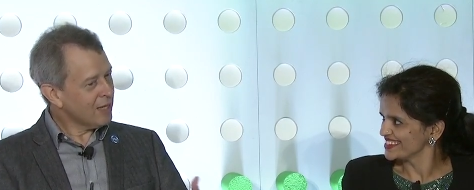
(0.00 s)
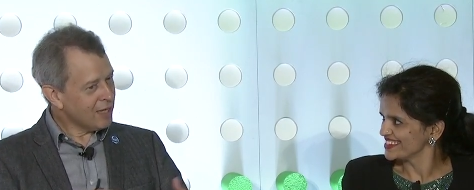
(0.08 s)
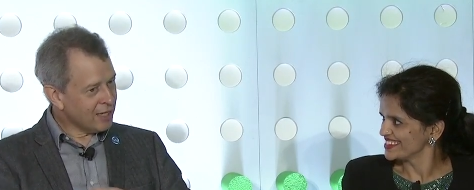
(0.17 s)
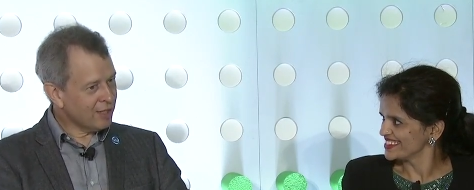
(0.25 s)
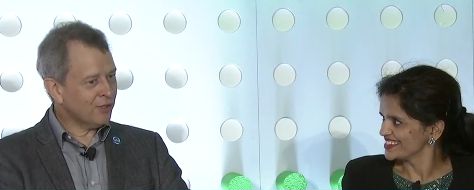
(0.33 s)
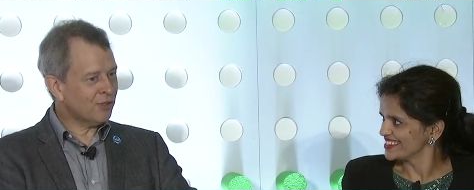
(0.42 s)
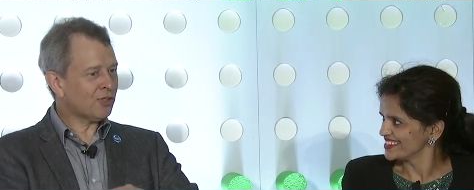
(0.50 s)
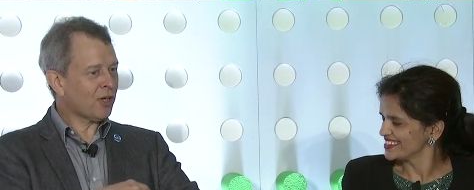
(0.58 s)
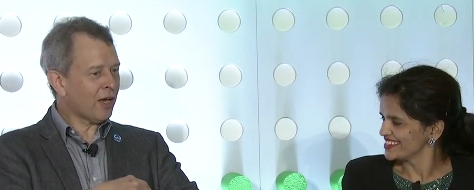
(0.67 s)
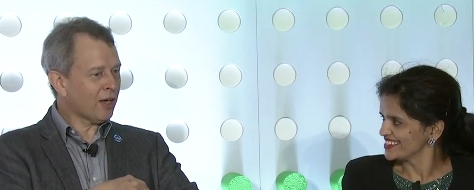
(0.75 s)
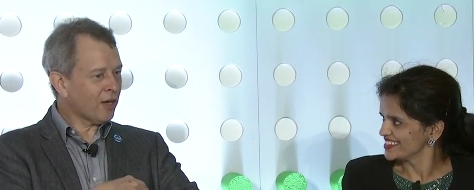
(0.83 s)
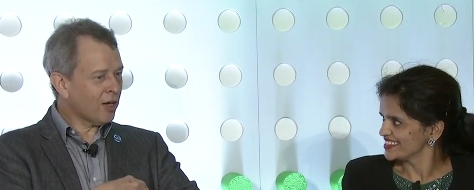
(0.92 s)
Speaker 1: is
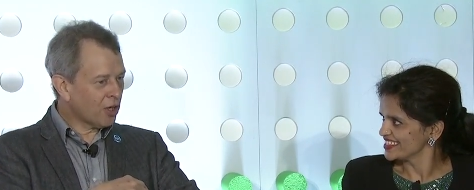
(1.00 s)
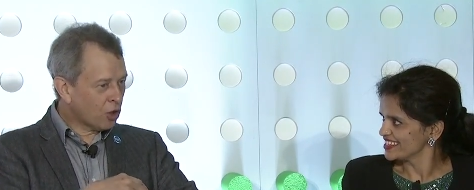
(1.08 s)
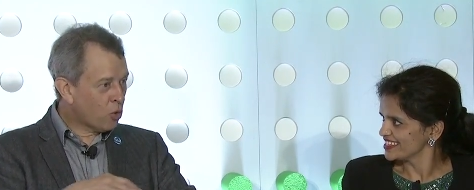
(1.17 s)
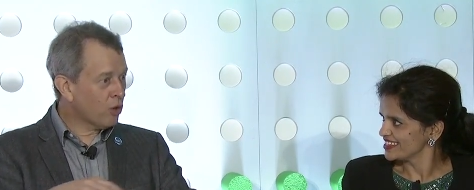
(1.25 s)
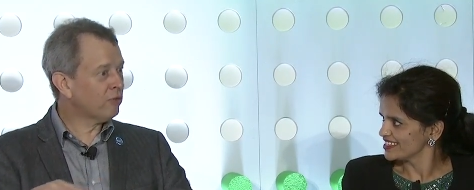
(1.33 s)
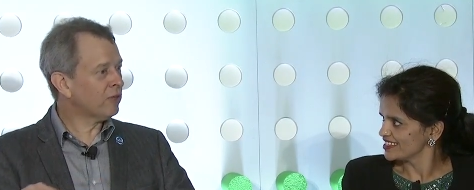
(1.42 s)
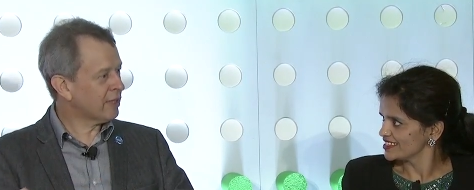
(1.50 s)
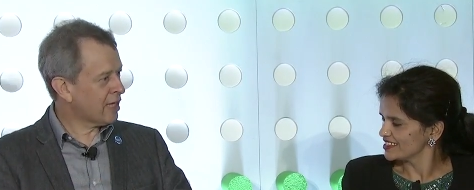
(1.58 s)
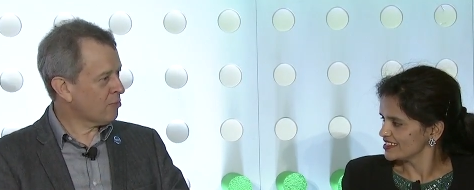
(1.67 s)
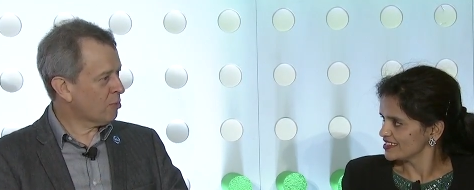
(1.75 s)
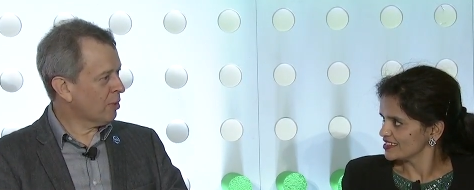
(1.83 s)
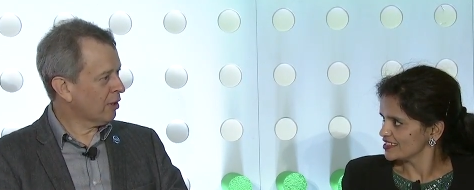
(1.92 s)
uh, an equivalent
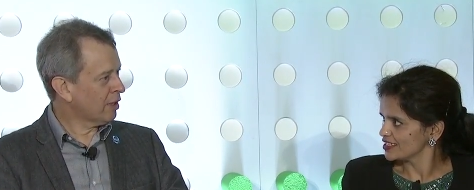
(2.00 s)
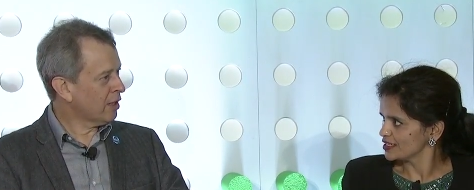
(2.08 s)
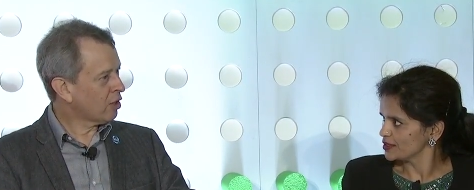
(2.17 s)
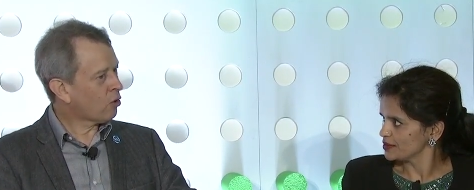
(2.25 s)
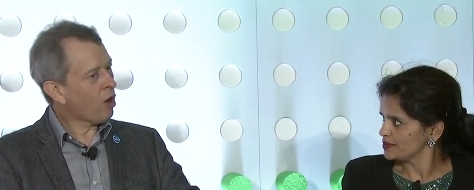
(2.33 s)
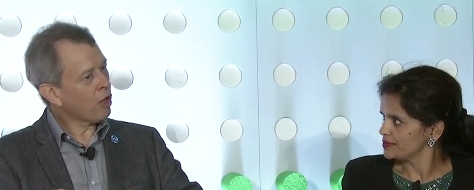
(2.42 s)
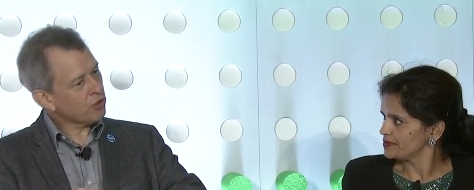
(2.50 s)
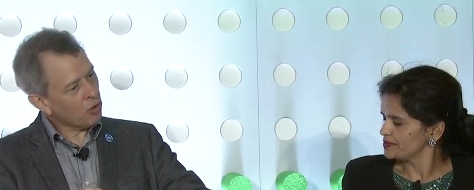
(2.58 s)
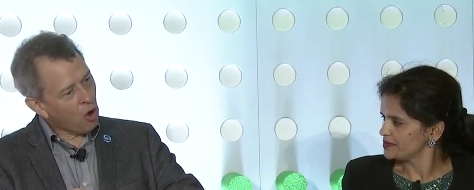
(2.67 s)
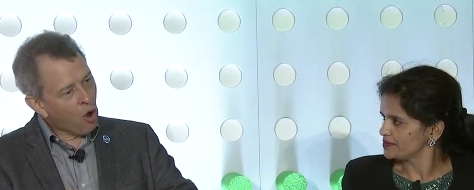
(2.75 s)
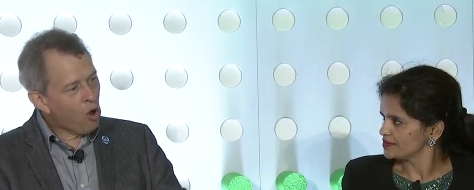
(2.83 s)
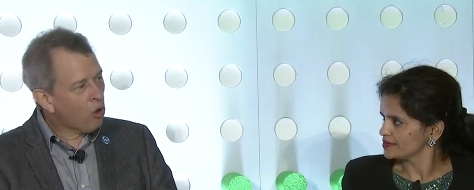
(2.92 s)
capability across
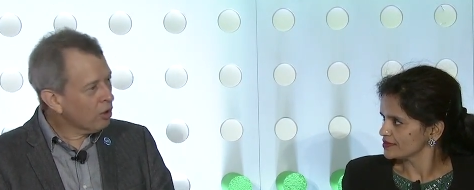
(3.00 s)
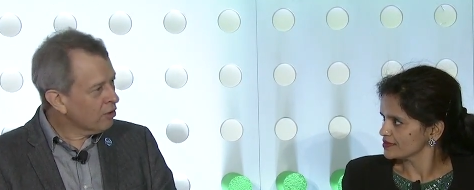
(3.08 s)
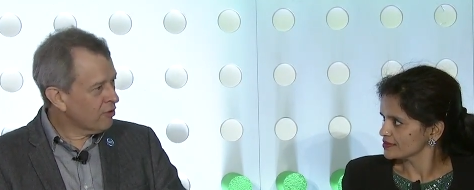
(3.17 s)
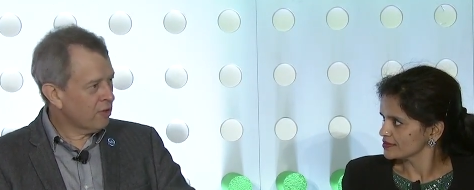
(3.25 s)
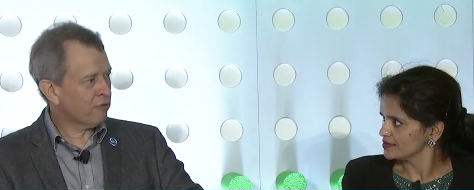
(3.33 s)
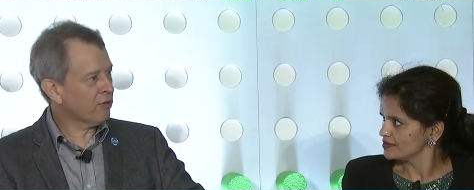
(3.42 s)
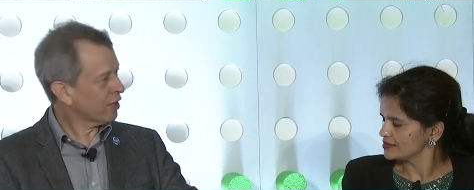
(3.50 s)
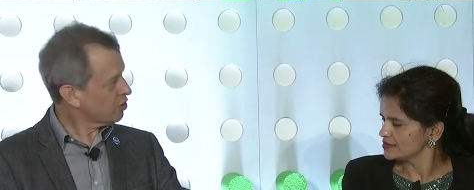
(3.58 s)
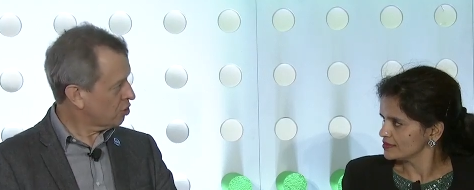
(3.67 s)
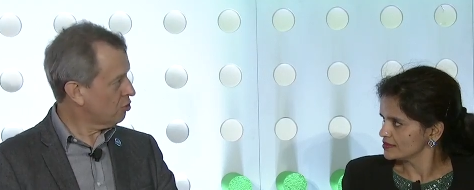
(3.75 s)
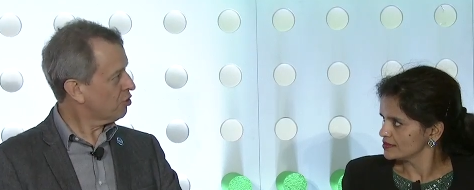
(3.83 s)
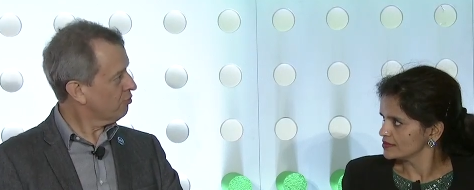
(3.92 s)
all of the different
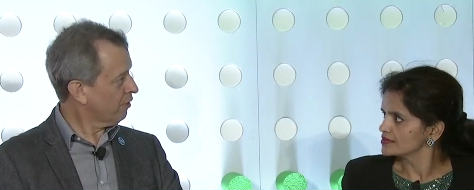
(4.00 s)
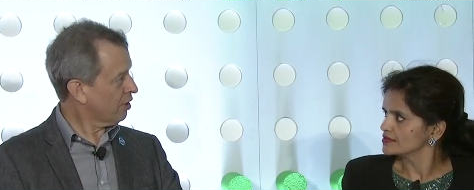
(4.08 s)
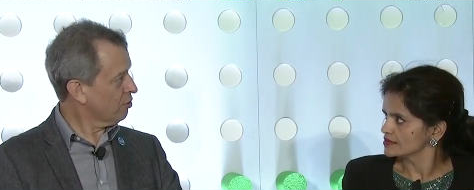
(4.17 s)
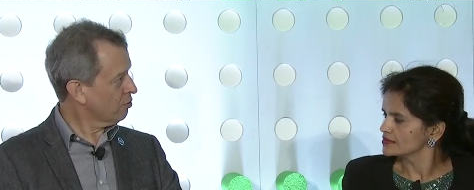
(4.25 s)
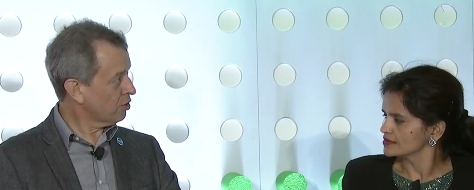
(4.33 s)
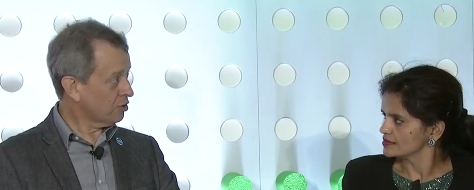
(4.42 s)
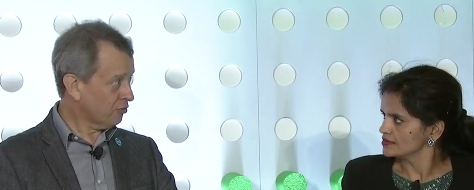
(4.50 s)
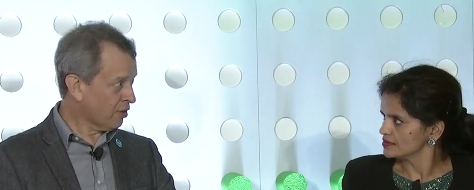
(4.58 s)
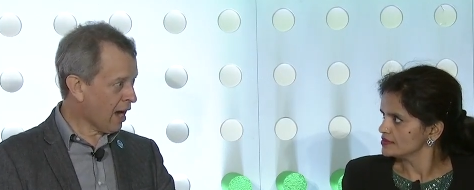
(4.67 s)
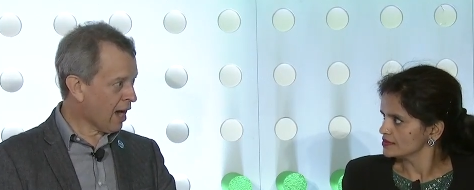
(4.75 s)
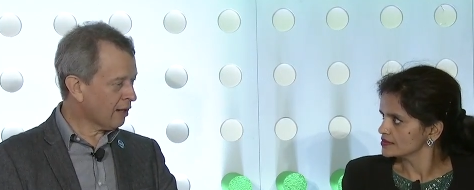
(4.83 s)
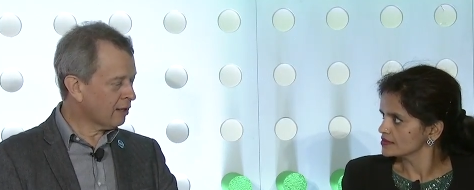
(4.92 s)
execution venues that mm-hmm. you've
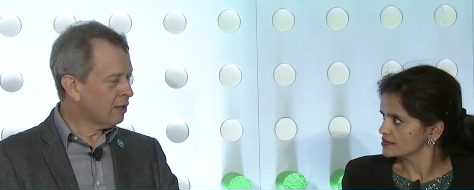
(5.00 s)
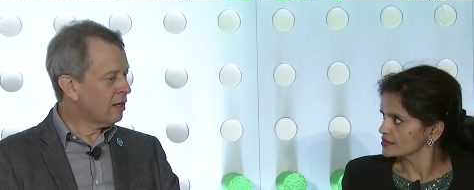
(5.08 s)
got.